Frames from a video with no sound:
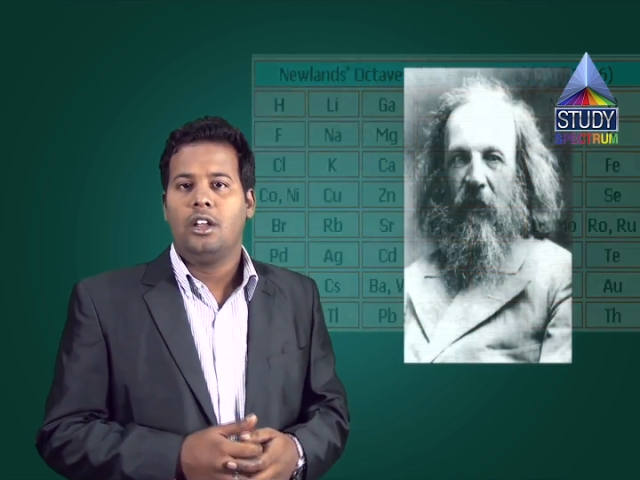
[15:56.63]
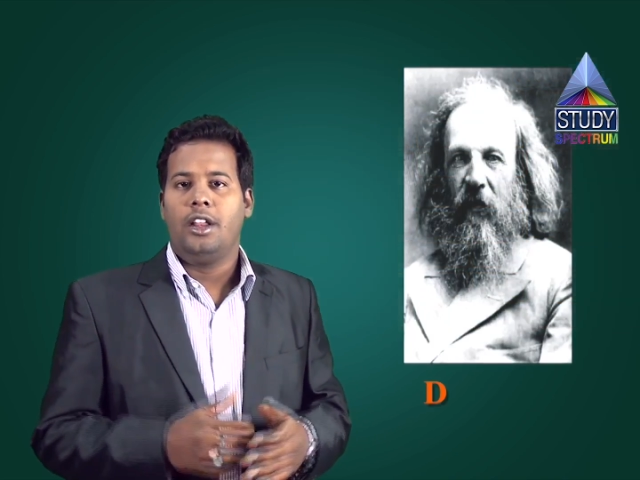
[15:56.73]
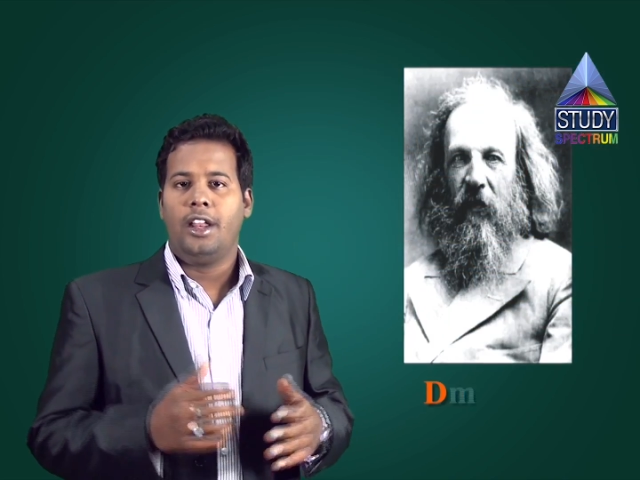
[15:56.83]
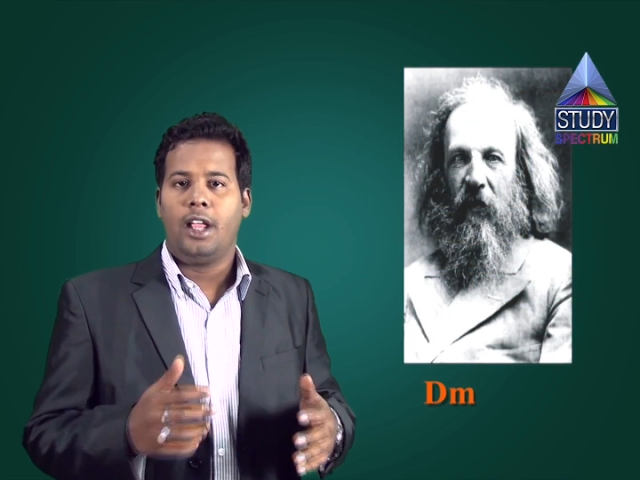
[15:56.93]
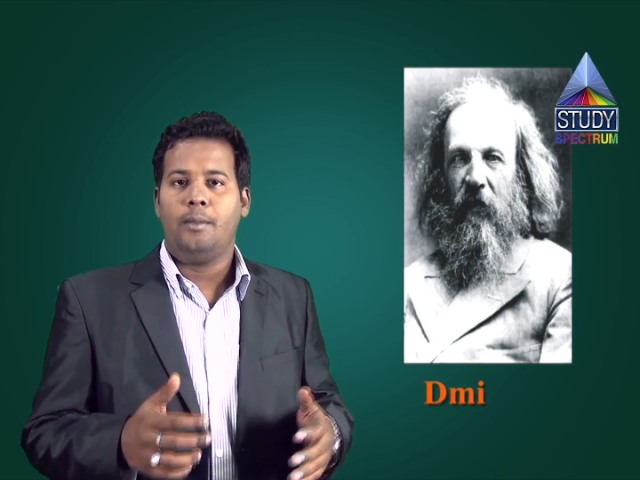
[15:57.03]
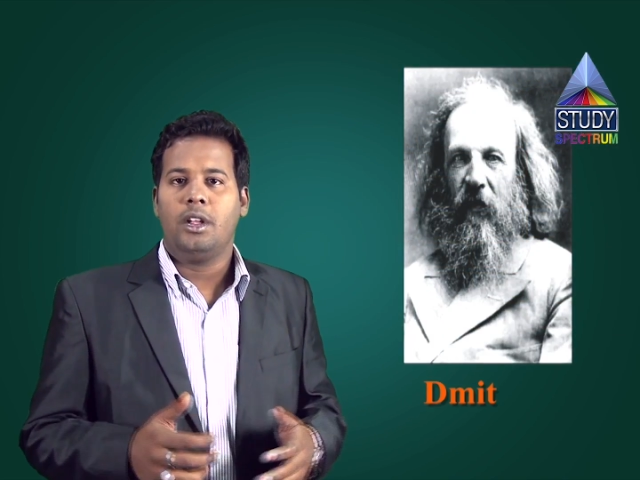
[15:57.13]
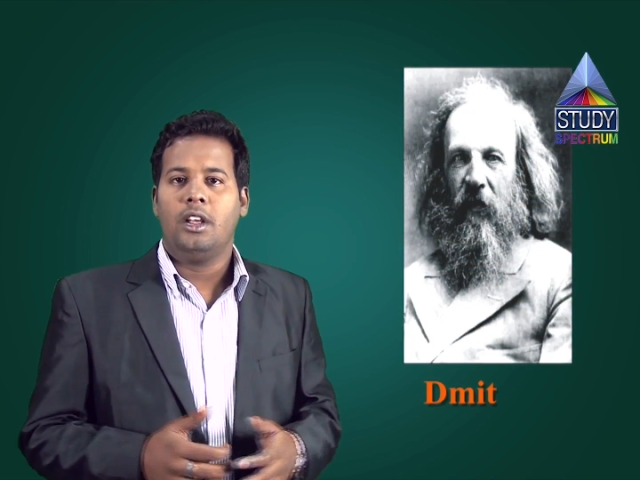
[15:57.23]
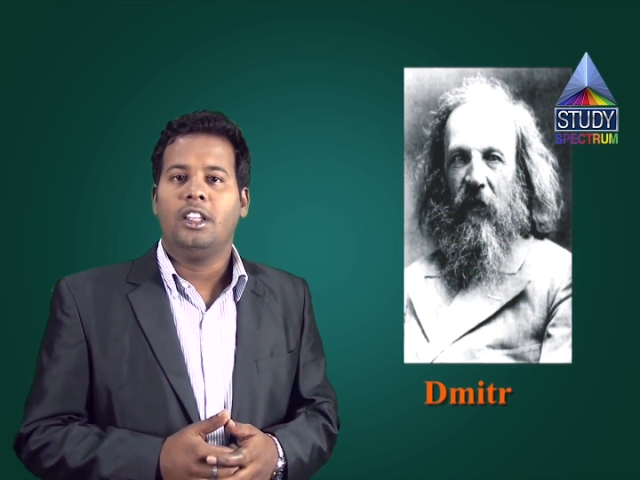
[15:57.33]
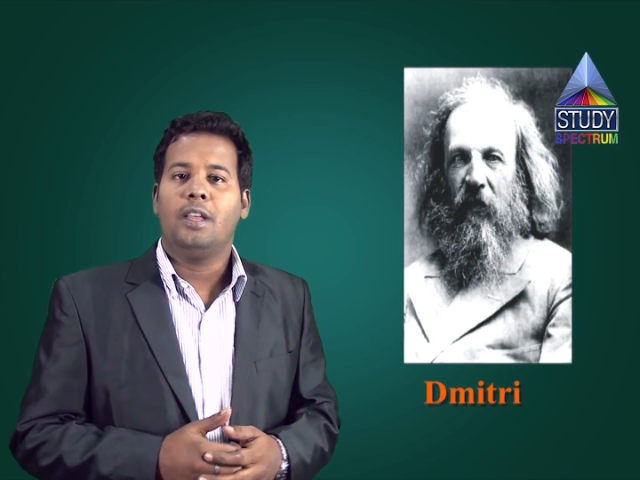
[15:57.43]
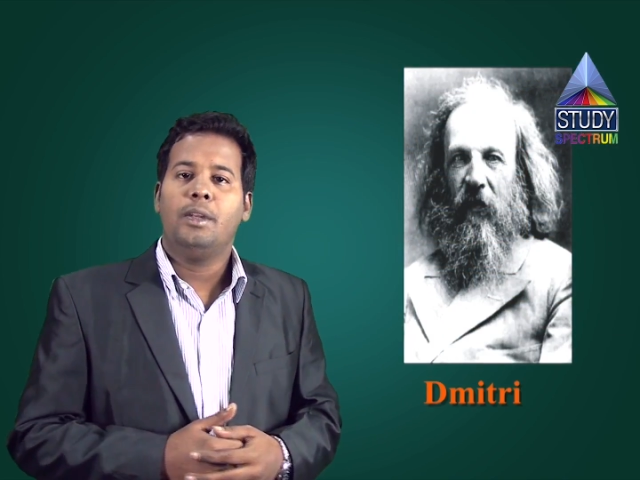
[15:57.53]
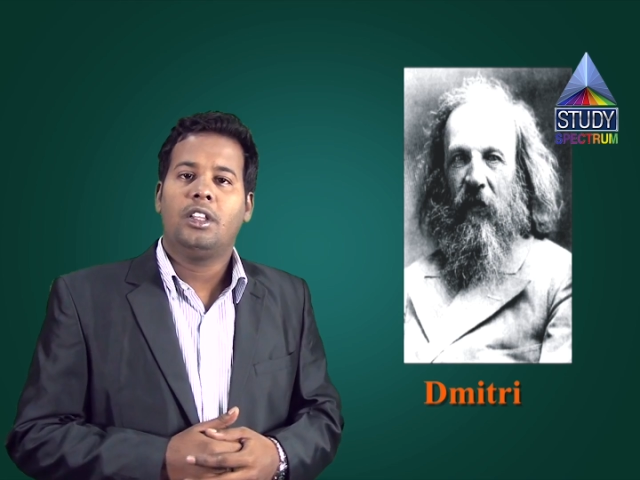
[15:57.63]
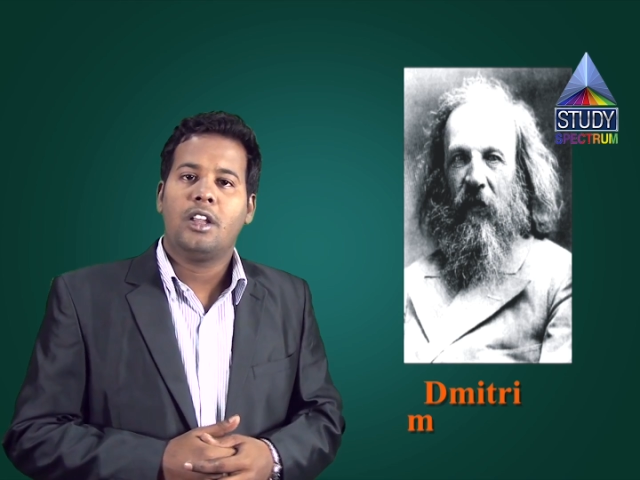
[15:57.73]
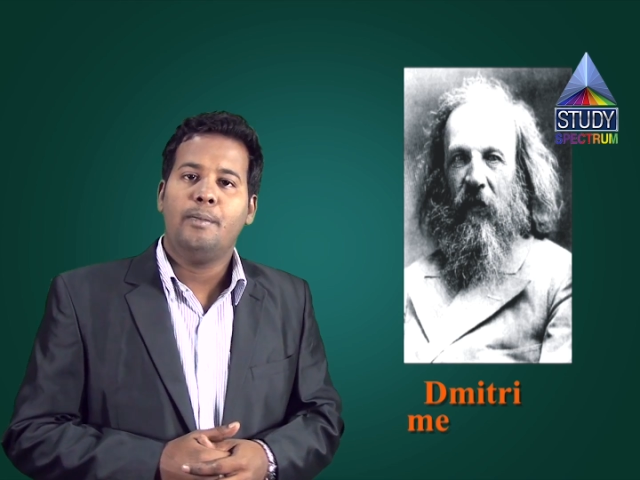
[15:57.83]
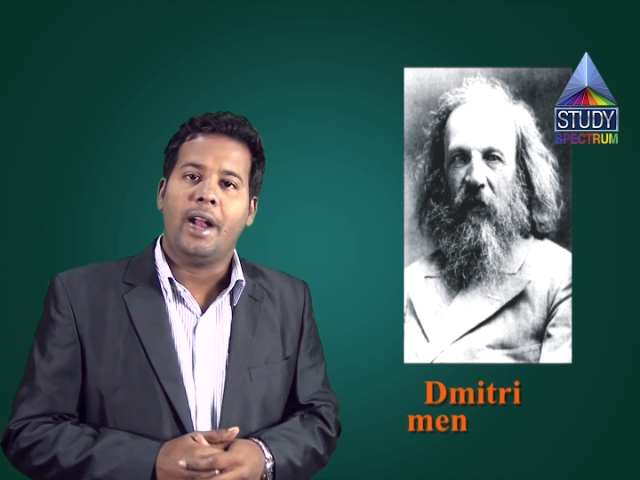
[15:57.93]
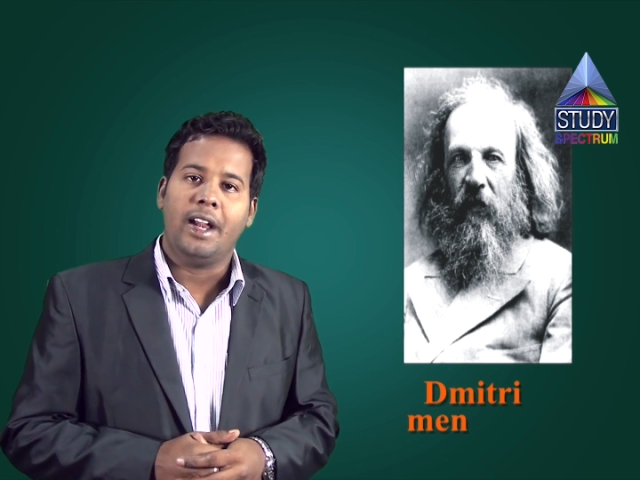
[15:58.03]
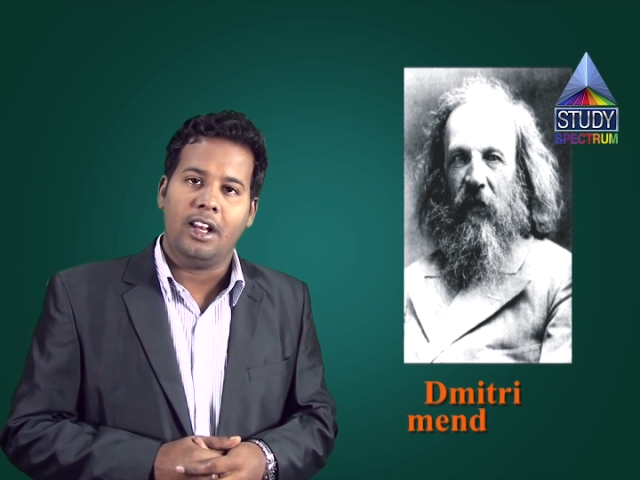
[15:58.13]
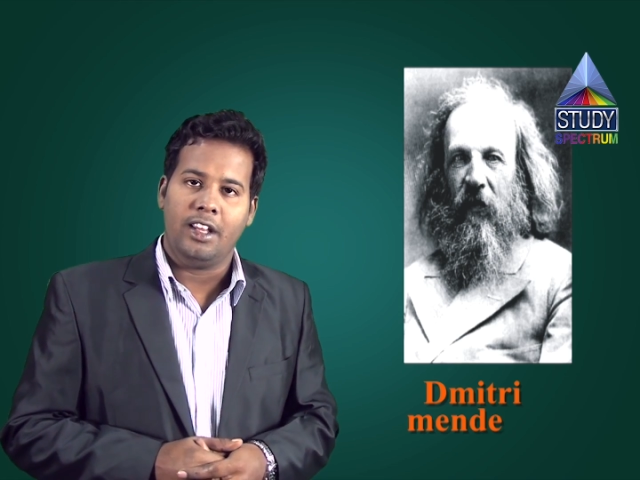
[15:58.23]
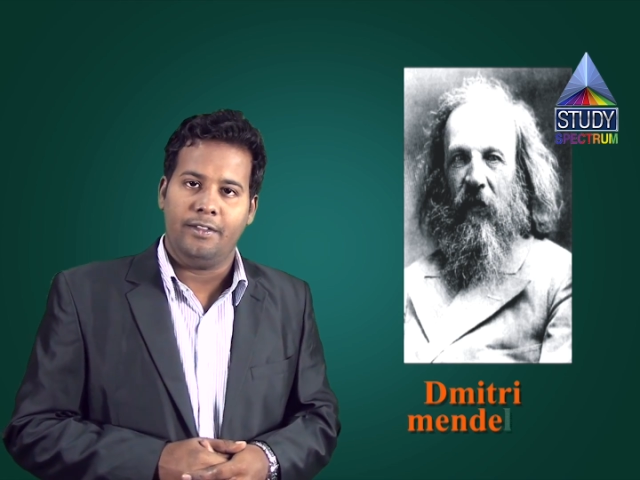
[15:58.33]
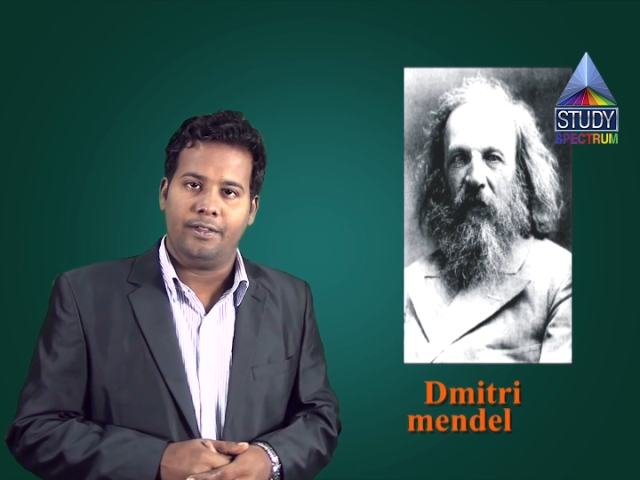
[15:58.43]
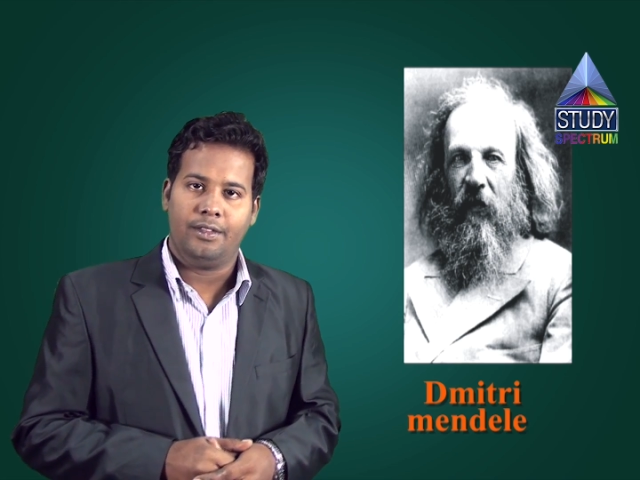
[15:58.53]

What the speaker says: named Dmitry Mendeleev.